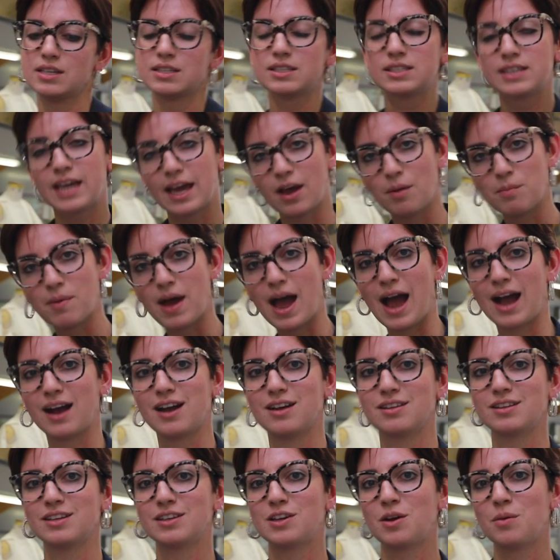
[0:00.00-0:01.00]
scale
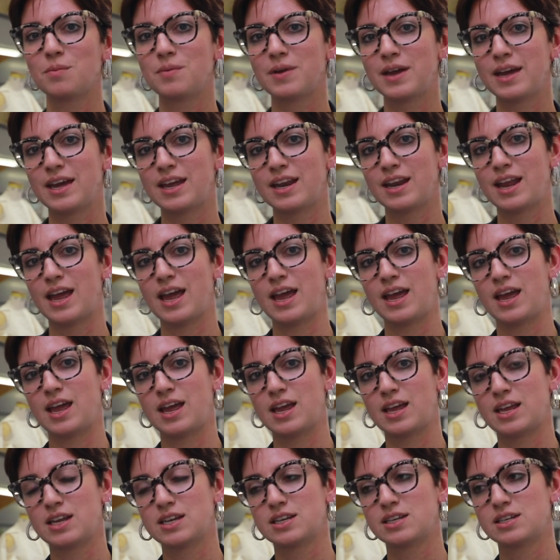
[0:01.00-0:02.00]
back a little bit
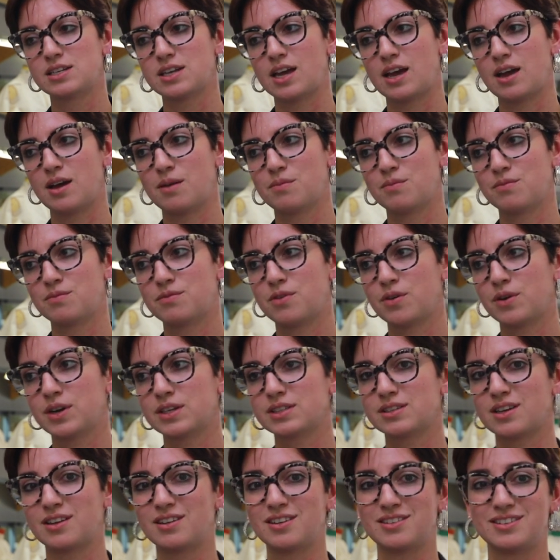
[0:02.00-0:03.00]
and um,
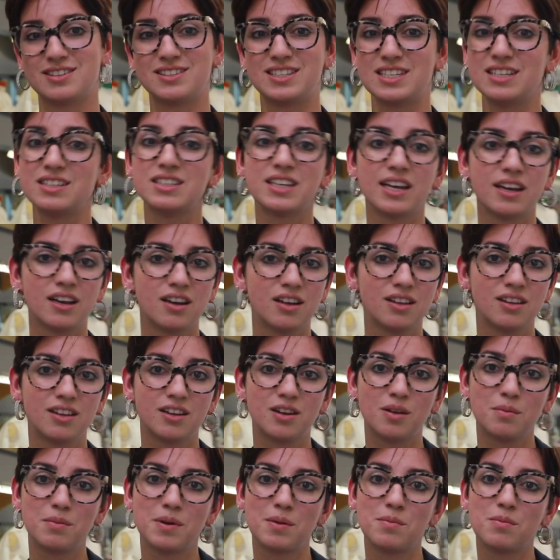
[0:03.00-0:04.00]
focus on detail a
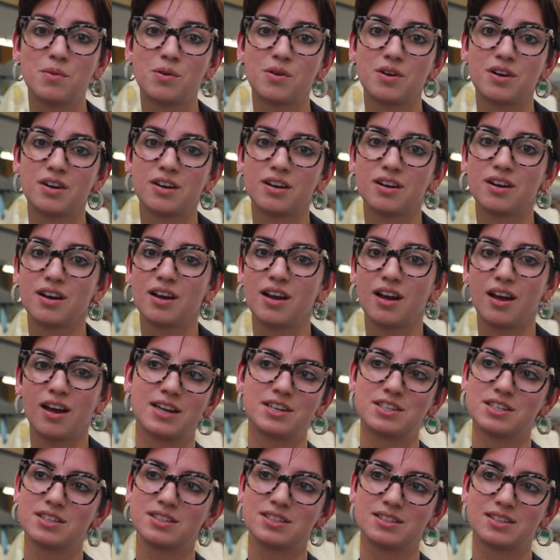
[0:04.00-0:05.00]
little bit more.
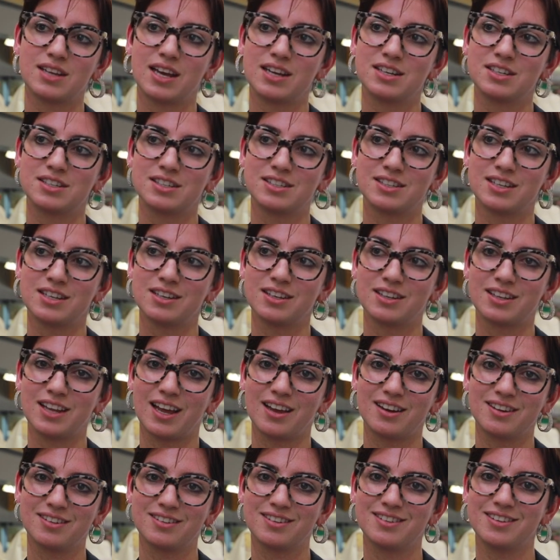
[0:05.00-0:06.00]
I just, I just think
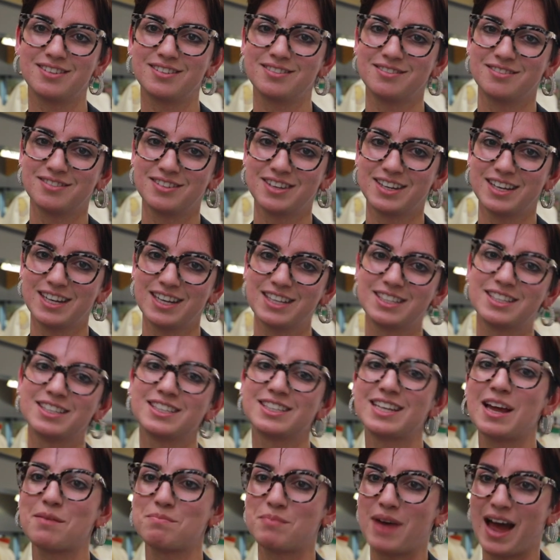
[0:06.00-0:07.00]
that it's a
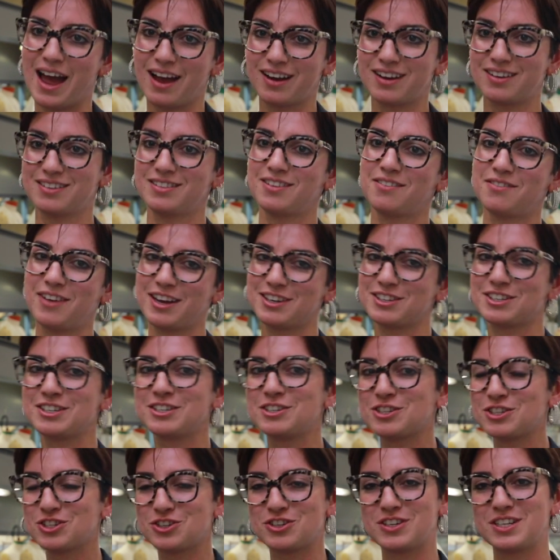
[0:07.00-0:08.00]
step back. The fashion
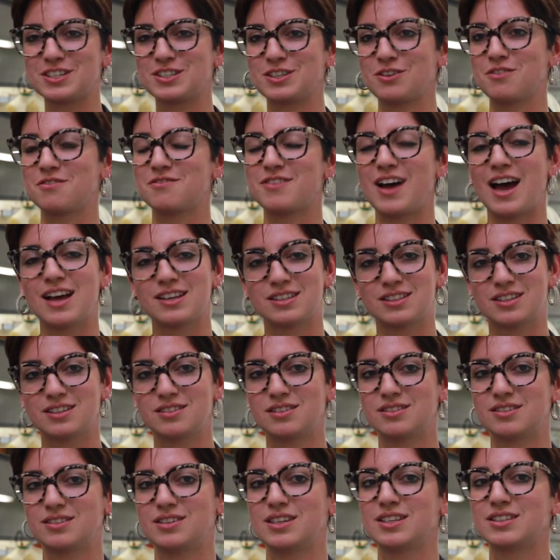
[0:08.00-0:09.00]
industry is so fast,
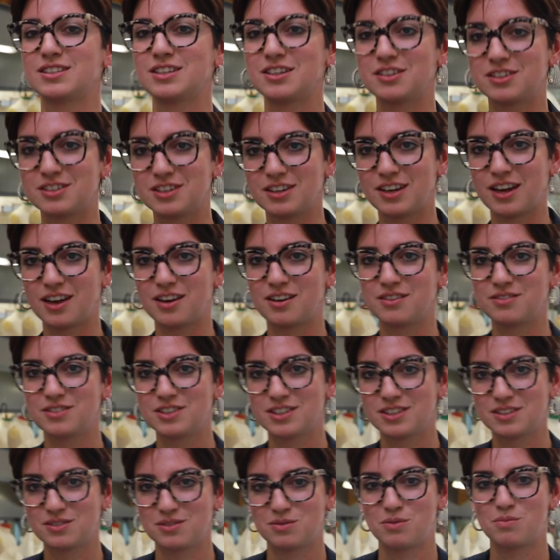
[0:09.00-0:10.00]
it's, it's good to kind of
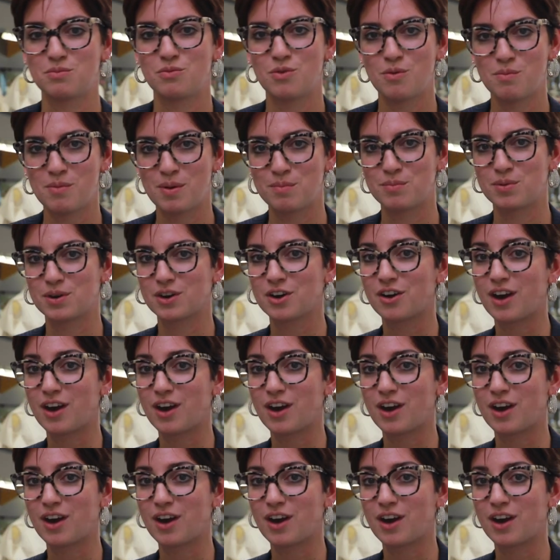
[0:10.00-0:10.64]
just remember